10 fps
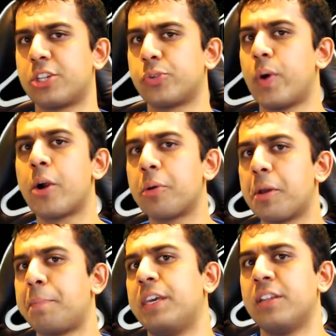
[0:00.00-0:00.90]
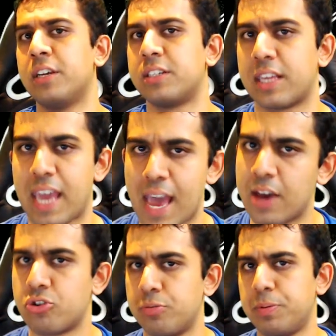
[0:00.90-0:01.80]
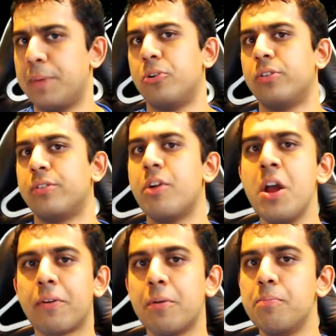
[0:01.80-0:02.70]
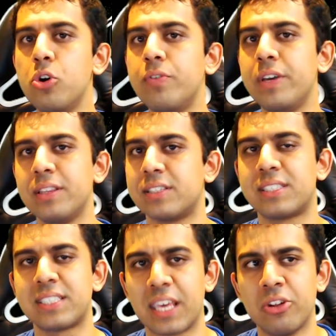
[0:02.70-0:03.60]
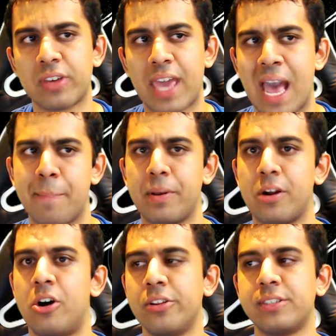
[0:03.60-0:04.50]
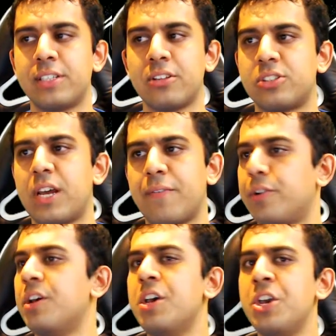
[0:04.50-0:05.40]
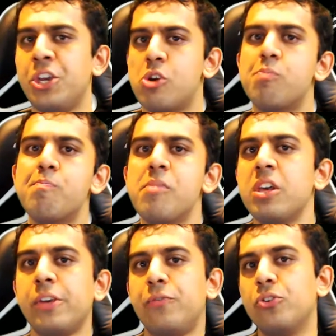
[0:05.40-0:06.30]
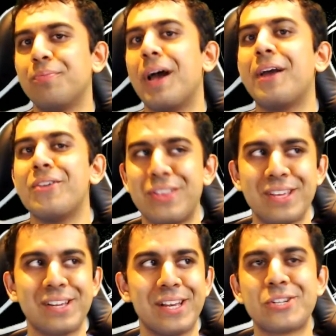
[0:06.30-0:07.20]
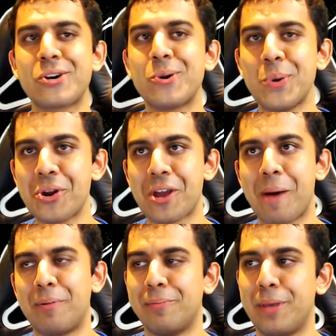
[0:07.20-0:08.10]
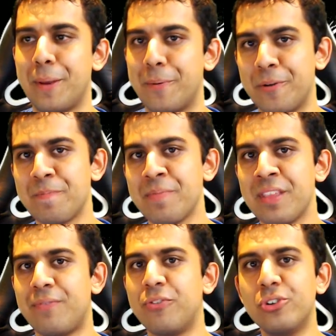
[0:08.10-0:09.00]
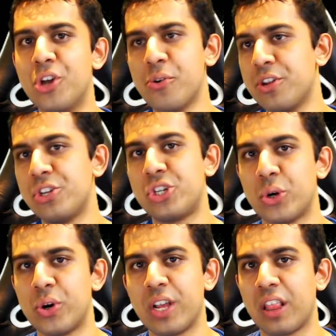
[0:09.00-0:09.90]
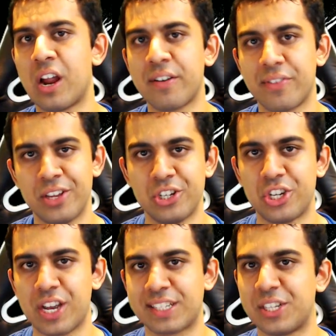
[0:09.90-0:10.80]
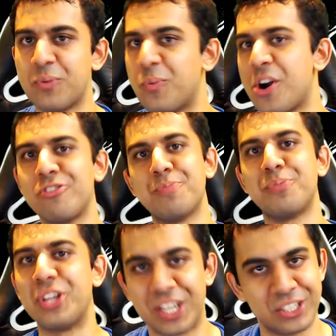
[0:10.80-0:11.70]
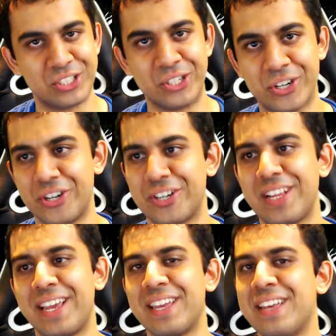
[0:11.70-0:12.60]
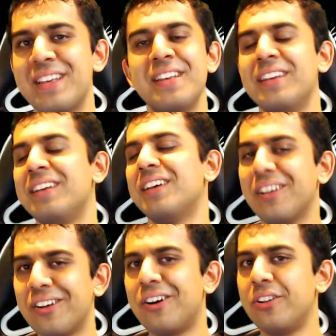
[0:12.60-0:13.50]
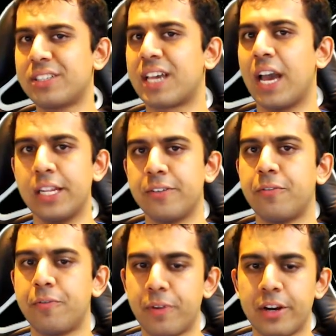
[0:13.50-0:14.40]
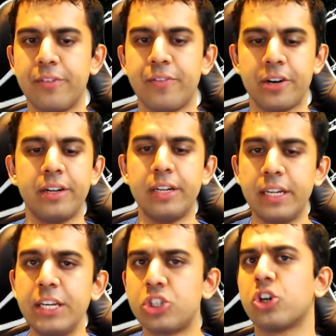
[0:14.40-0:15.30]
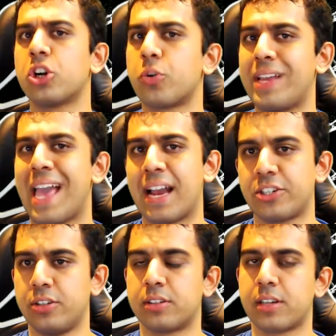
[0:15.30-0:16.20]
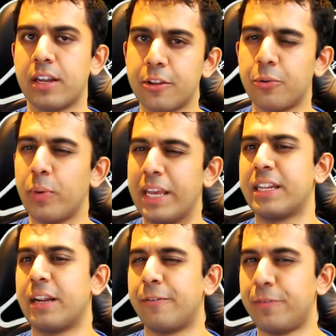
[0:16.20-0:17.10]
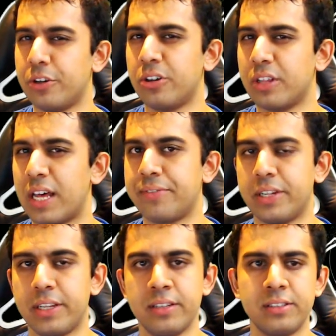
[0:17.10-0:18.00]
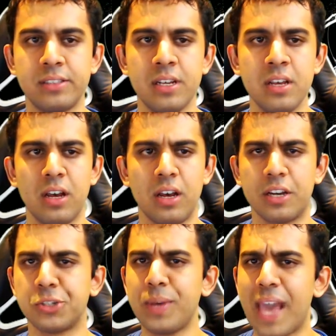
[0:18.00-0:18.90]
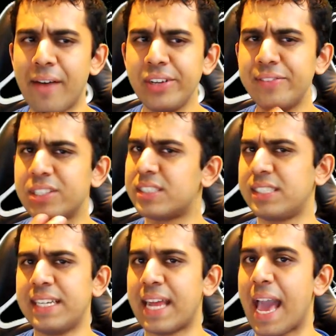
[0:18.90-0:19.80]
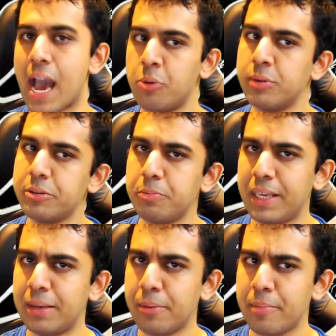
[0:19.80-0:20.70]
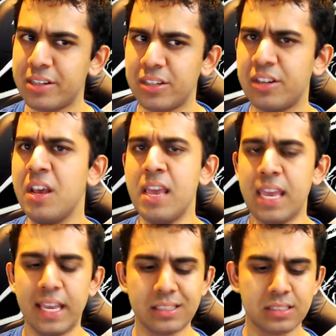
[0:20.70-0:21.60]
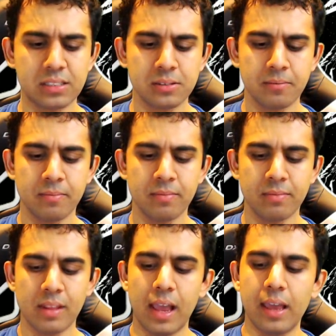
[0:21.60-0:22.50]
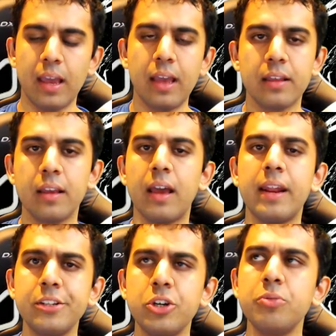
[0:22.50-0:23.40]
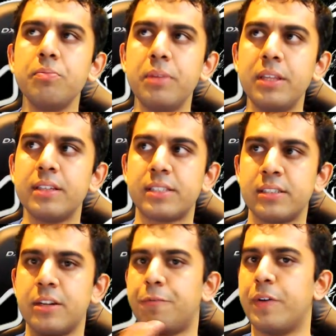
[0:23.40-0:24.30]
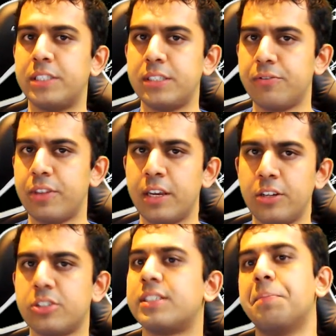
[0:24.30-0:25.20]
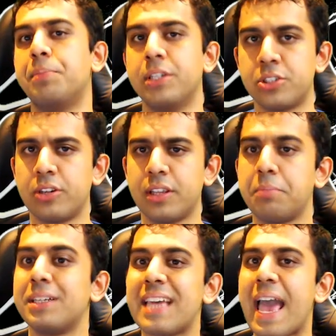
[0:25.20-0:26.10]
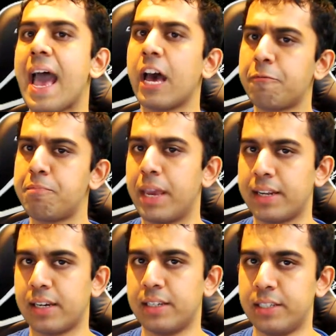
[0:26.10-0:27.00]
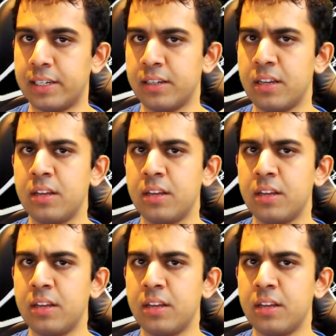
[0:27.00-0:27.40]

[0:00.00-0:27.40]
Why are we appealing to the casual people and removing the skill cap and all this other stuff? And you know, if you, I think like to quote a couple of people, if you don't enjoy Larva Injects, then why are you playing Zerg? Like all these kind of very, very knee-jerk reaction is kind of the way that I feel a lot of it is, because uh, we haven't even seen how it would be implemented. It's and I don't mean this as an offensive thing to say Blizzard or anything, but it's a half-baked idea.